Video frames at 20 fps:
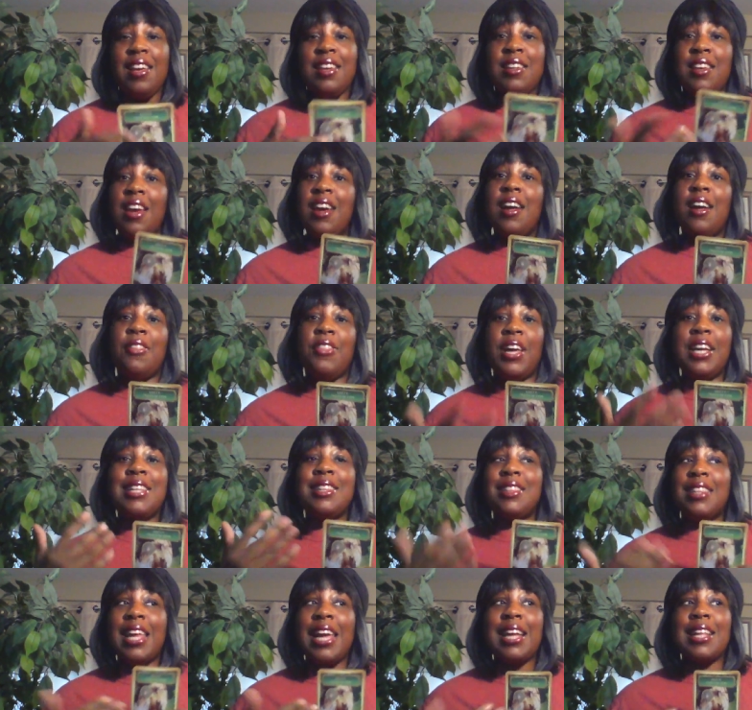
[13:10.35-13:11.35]
yeah, they
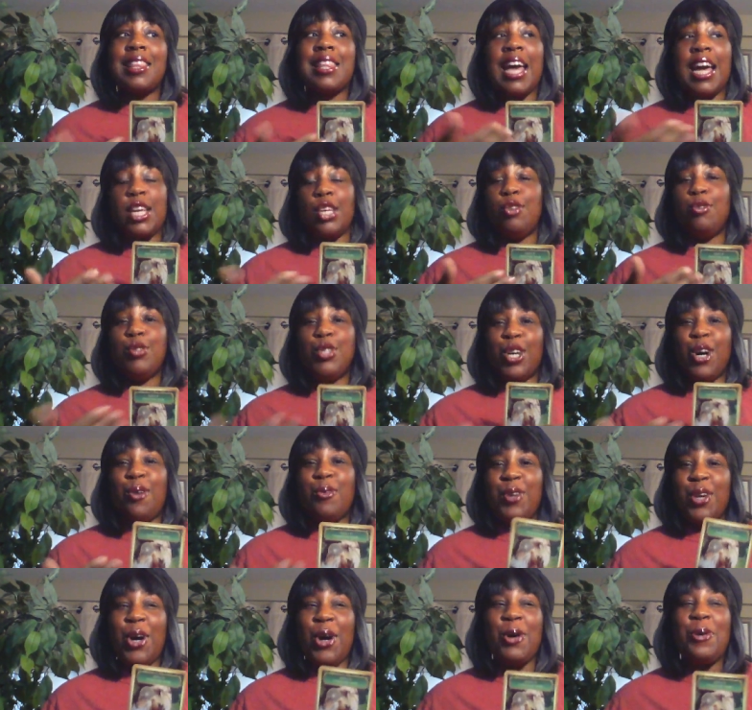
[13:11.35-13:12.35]
think that you
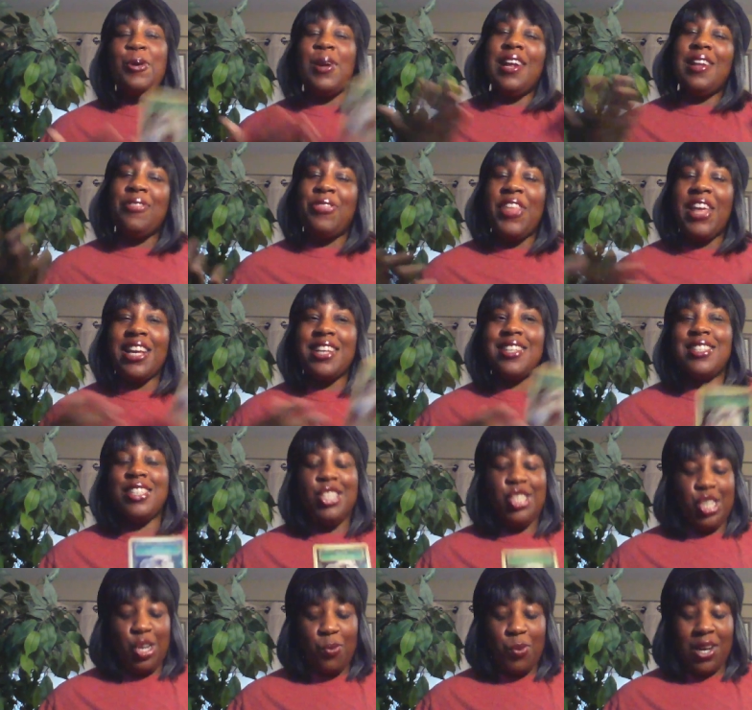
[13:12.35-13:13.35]
don't know, and thanks to
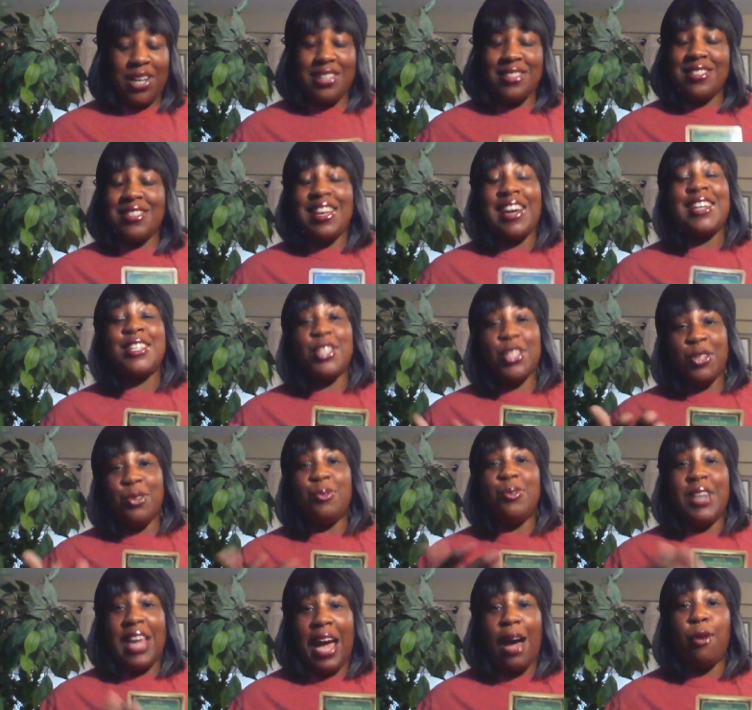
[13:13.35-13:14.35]
G one Insights, you
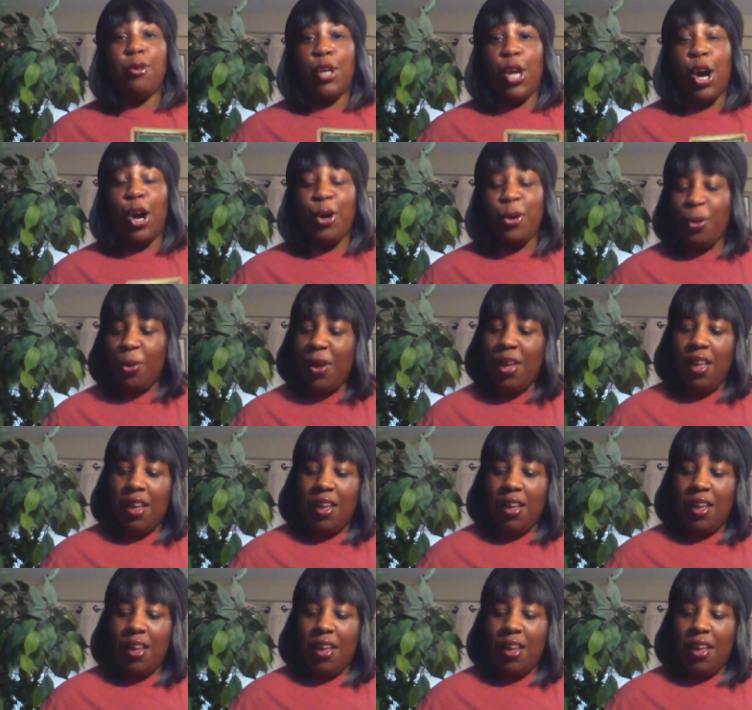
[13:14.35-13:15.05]
now know